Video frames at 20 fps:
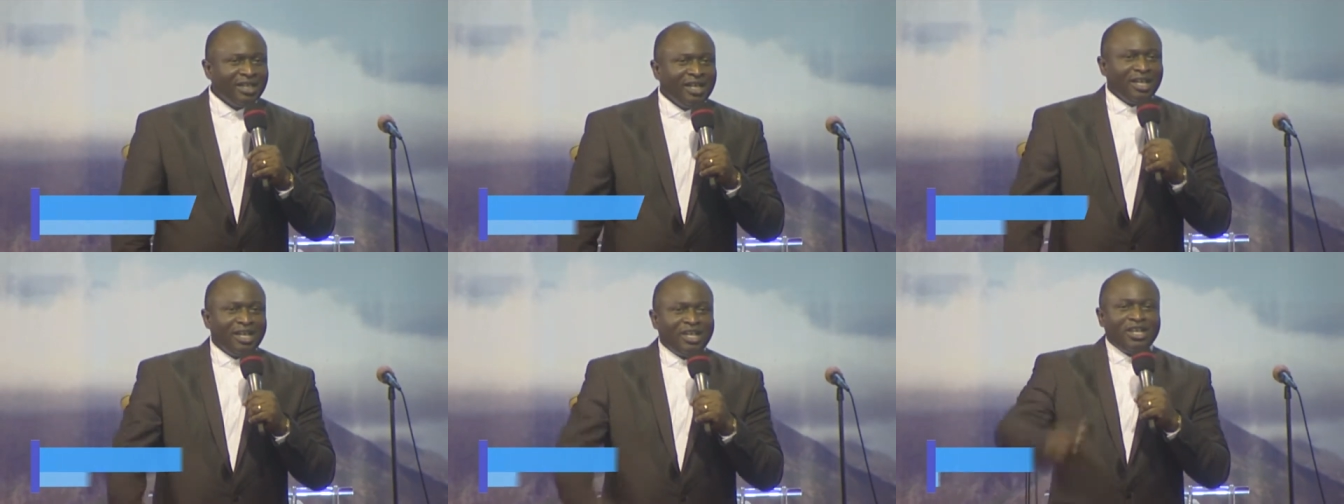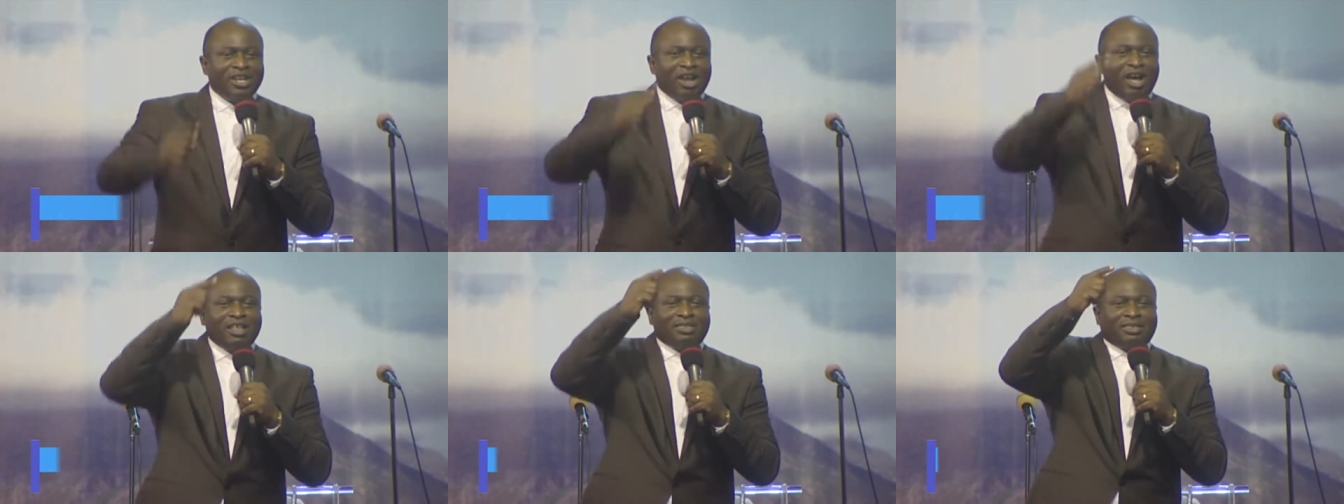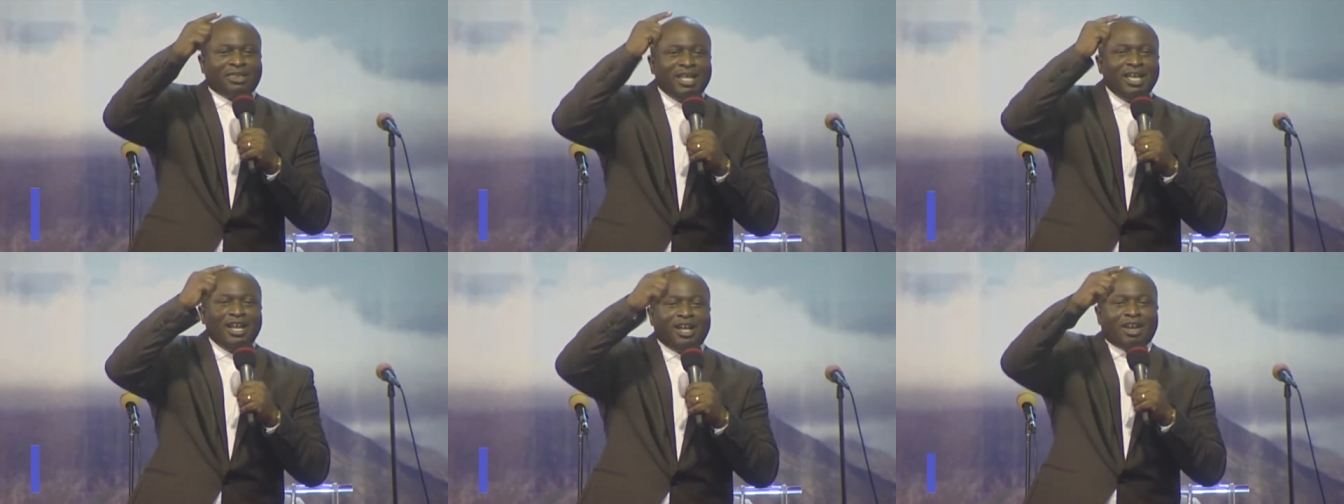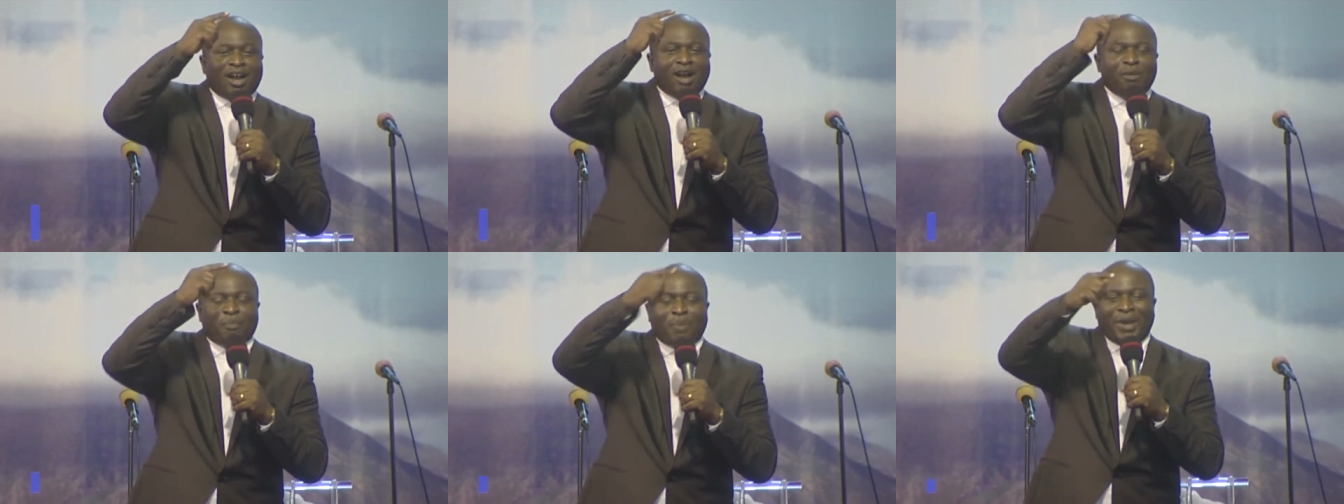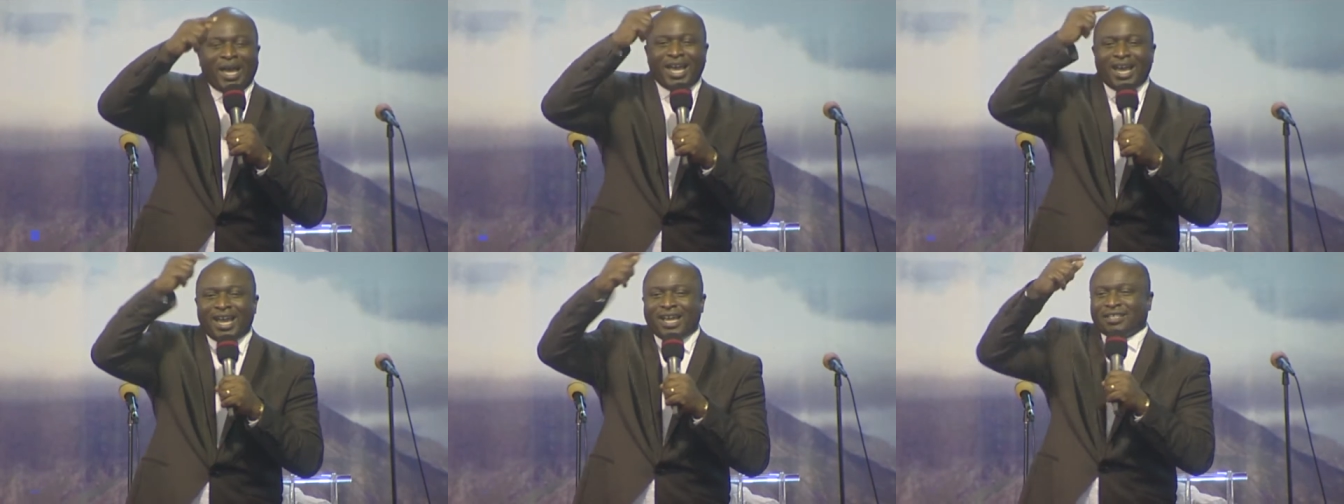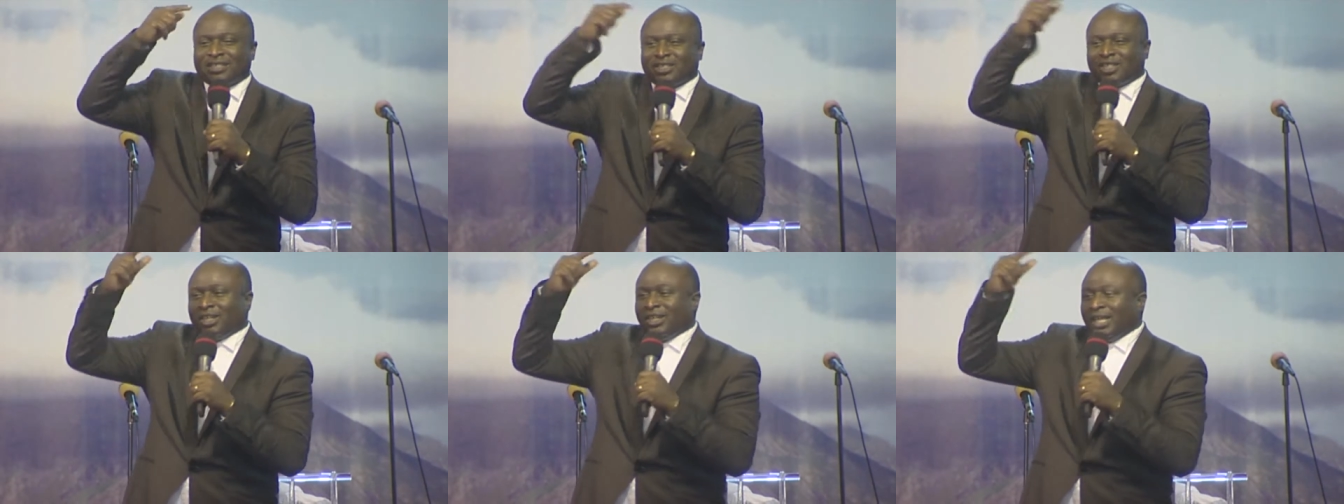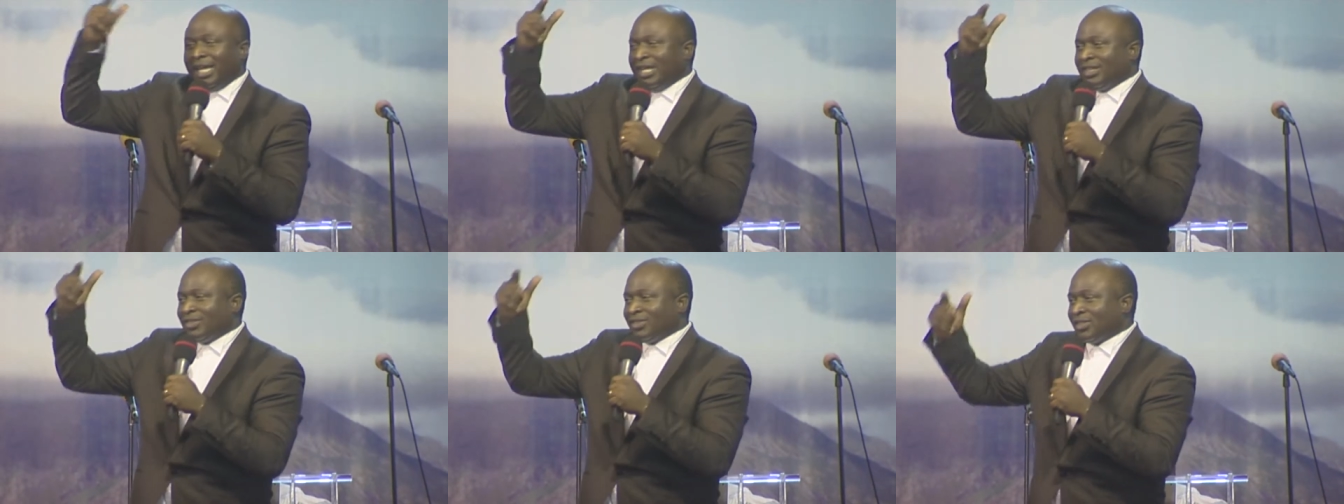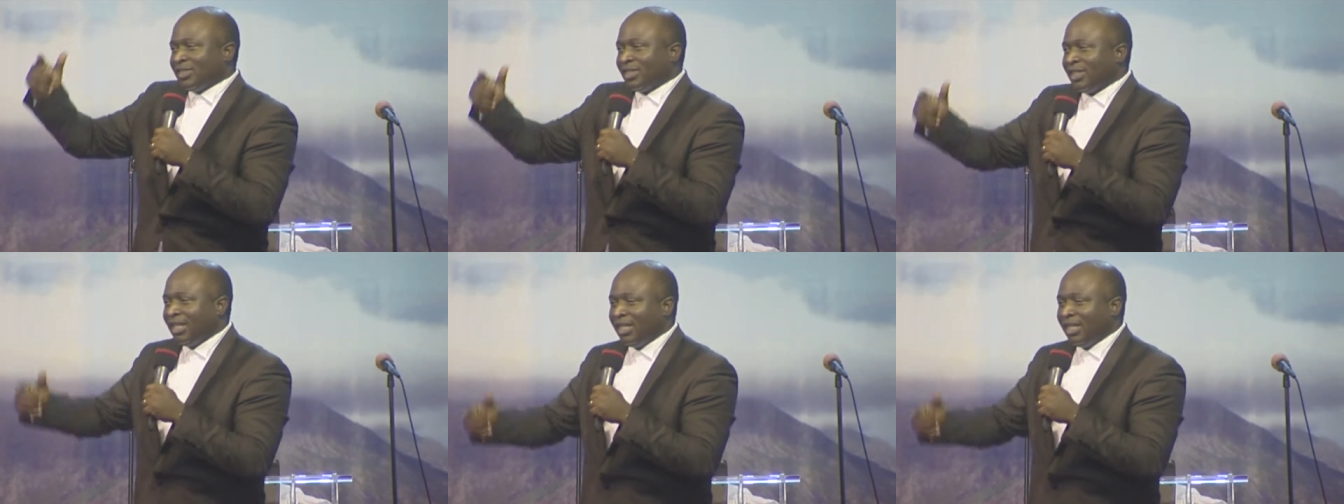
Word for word: Nothing compares to this.